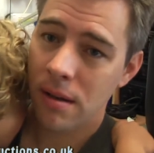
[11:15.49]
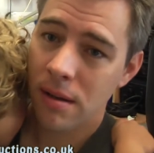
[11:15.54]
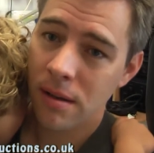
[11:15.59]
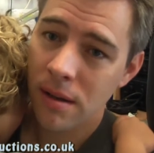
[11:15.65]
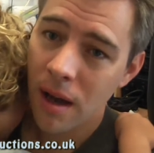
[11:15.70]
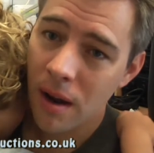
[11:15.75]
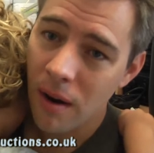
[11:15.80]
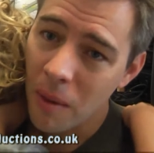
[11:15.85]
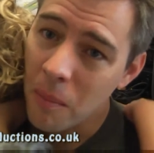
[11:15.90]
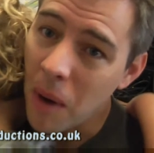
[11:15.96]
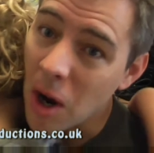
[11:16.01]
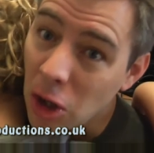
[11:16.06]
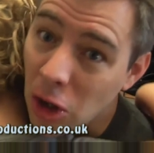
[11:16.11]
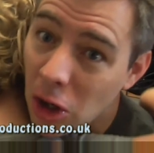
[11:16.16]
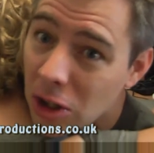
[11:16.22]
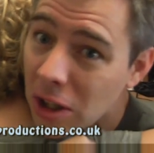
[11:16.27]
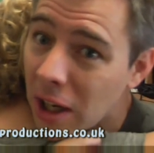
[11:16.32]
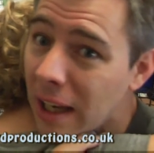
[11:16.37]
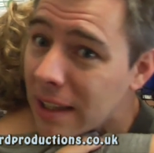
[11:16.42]
No, oh my
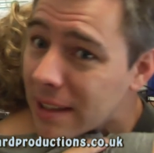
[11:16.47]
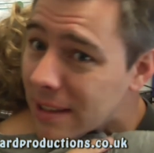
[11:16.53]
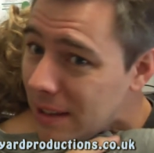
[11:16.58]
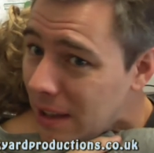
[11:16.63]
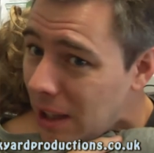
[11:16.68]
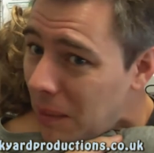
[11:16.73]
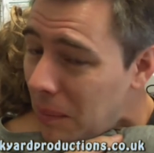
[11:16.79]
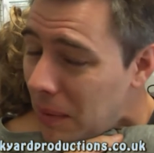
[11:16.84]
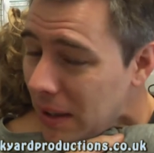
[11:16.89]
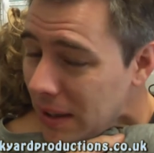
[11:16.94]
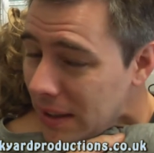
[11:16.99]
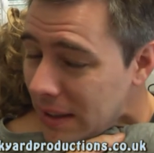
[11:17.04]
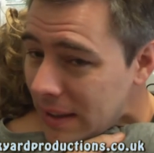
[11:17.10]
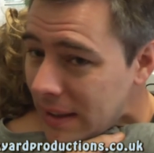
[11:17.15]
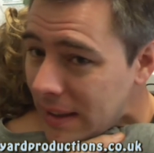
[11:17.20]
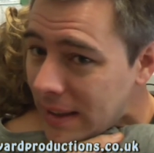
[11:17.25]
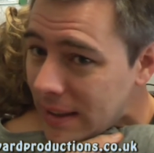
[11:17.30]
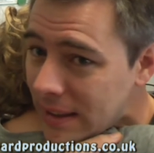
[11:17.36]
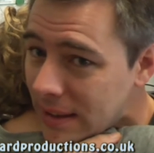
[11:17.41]
goodness! Oh my
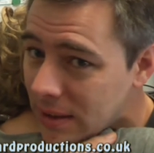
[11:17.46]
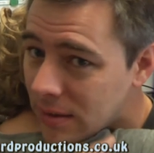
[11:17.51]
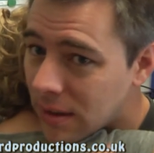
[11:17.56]
goodness!